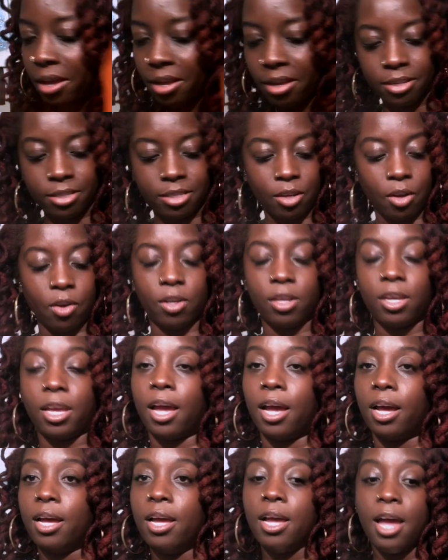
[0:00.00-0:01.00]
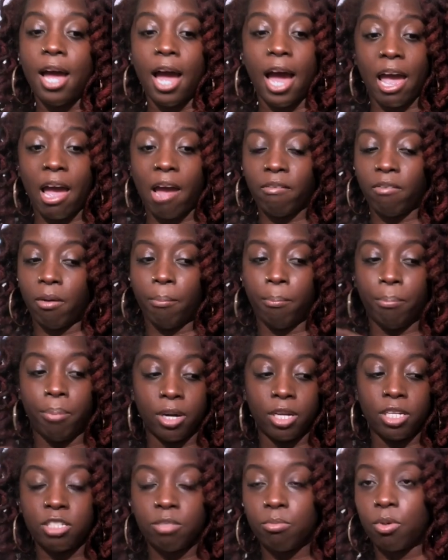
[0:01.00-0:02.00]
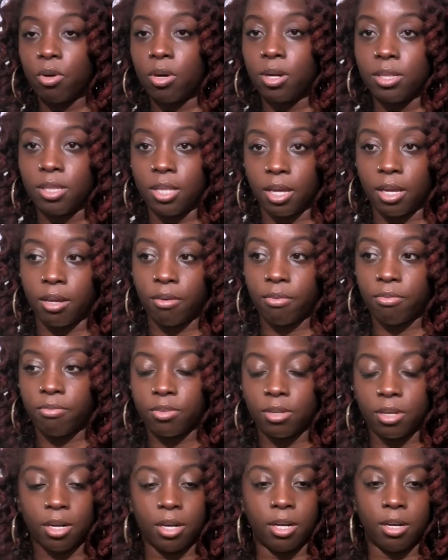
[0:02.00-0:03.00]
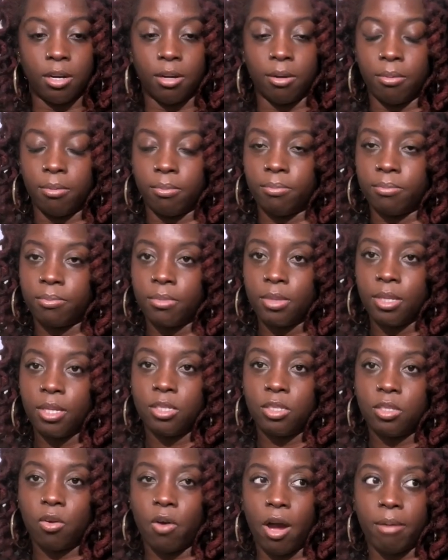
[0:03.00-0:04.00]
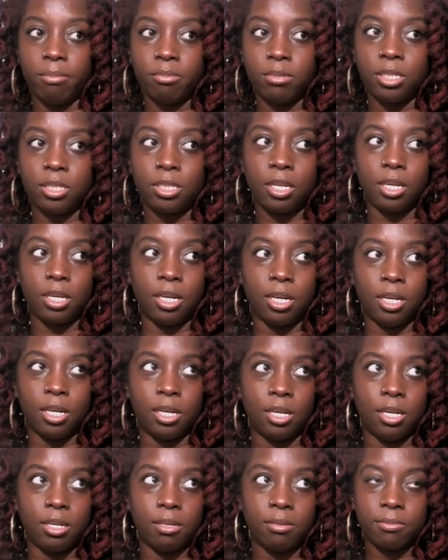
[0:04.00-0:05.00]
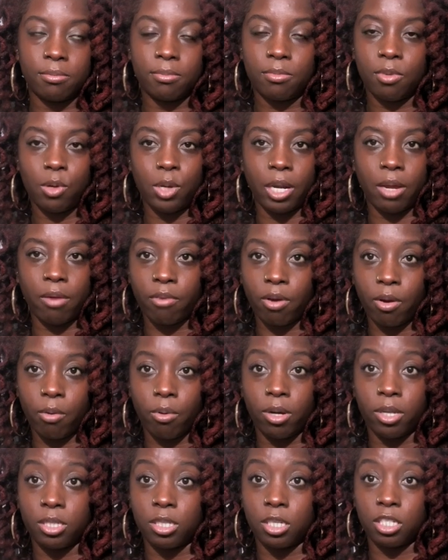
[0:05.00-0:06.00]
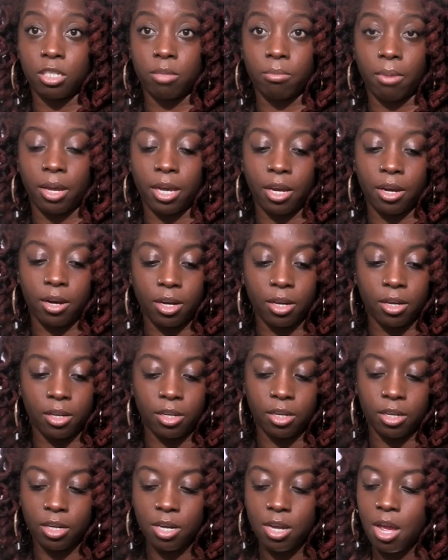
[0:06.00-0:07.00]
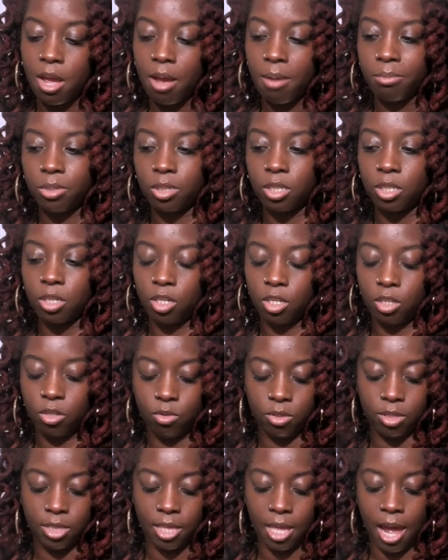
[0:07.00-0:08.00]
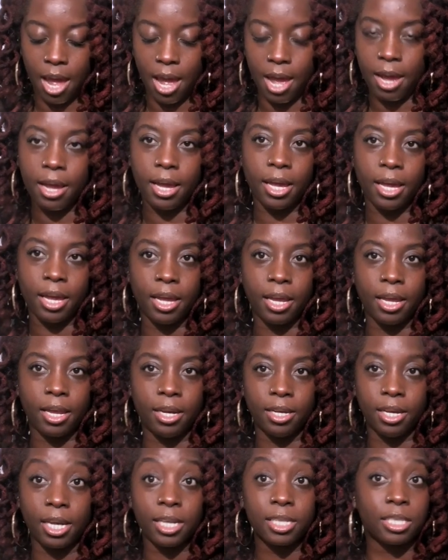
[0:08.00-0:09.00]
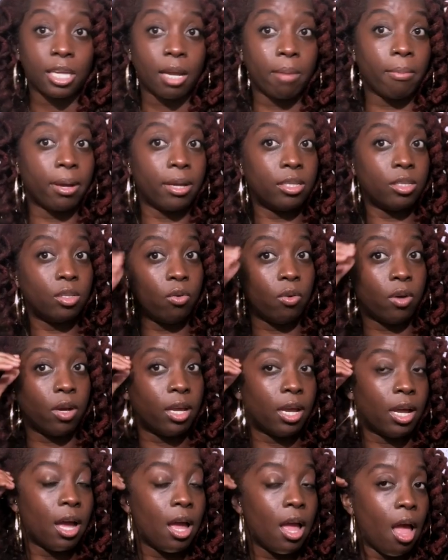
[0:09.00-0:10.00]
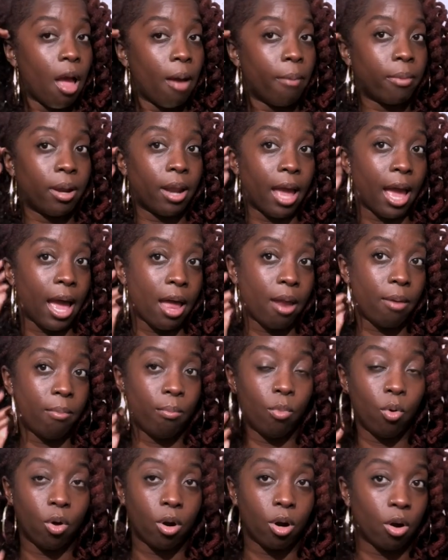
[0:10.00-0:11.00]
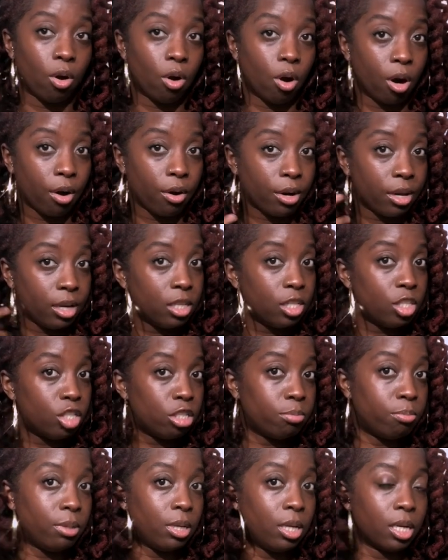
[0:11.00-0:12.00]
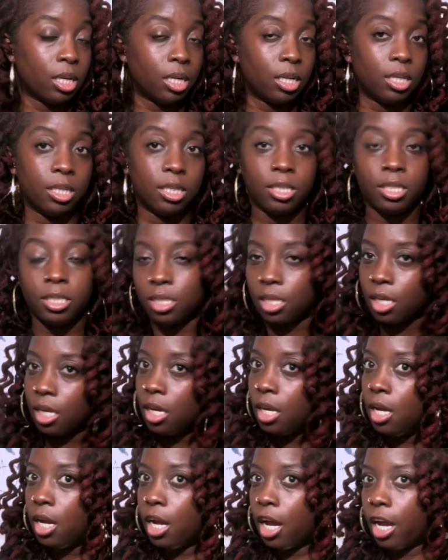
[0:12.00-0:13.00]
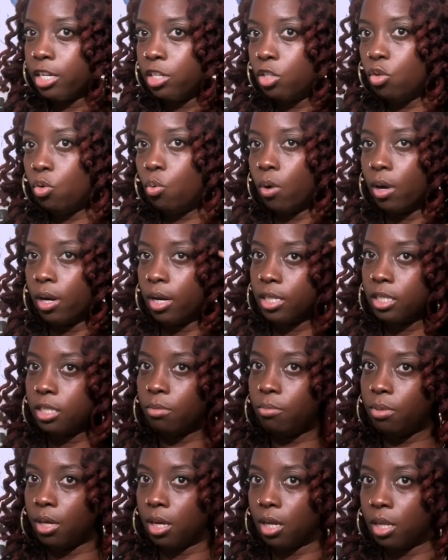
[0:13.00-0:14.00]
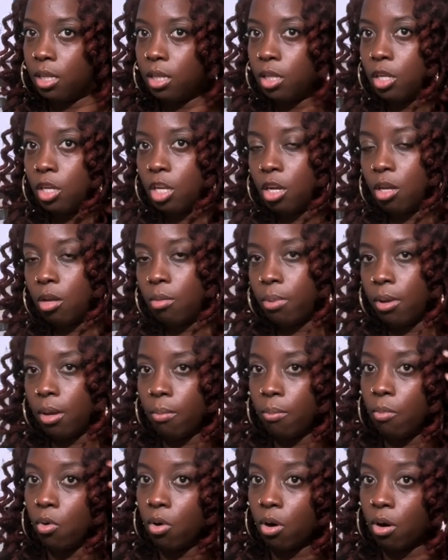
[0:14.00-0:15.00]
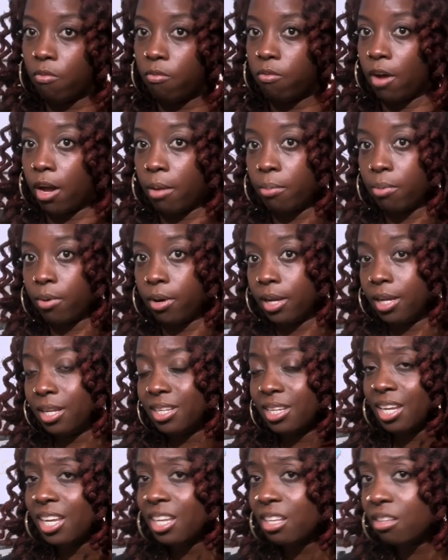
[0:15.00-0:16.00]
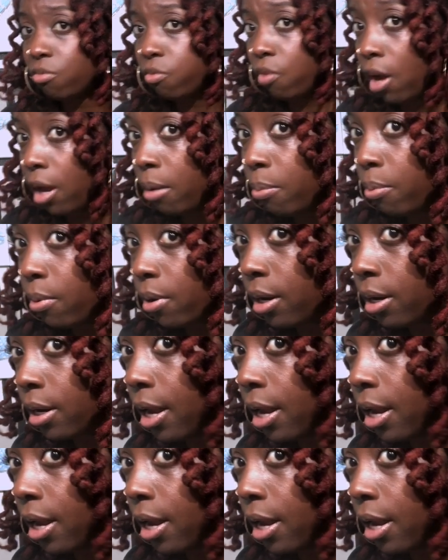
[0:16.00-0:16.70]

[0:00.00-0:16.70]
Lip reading: So yeah, I have a bunch more left. So I'm just gonna, whenever I want to touch up my hair color, I'm just gonna use that. And next time I do it, I'm gonna add more orange because I do want it to be a little bit more vibrant. It is vibrant